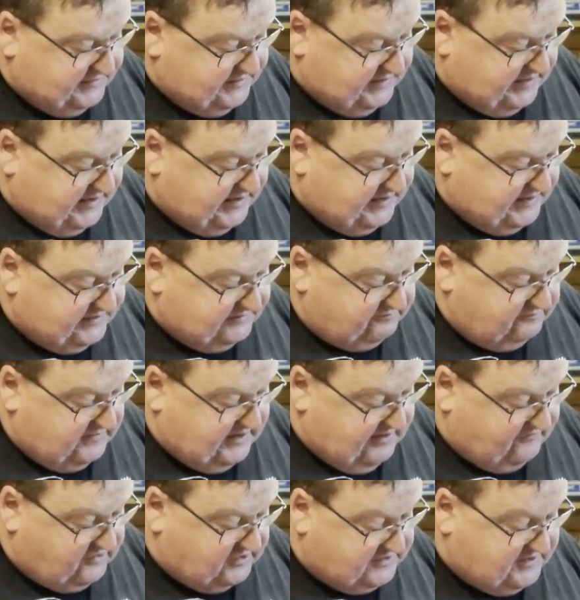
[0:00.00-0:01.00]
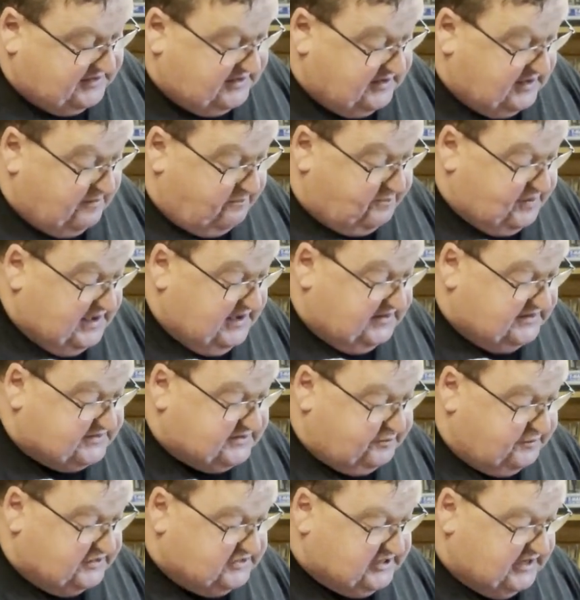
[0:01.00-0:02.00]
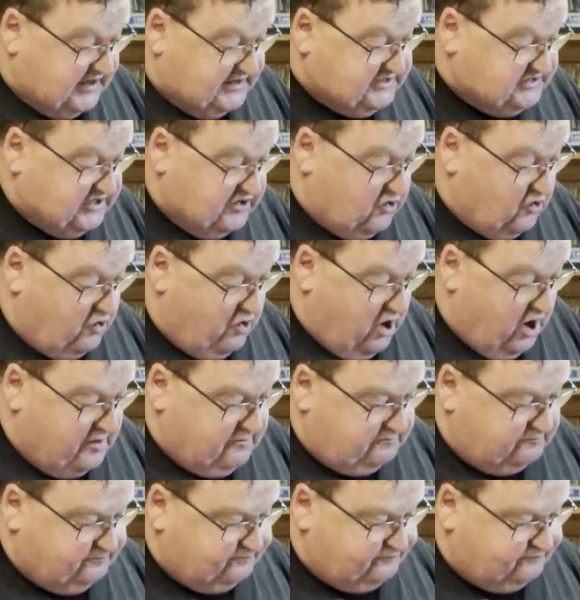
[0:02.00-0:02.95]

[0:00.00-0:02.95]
And everything appears to be changing all right.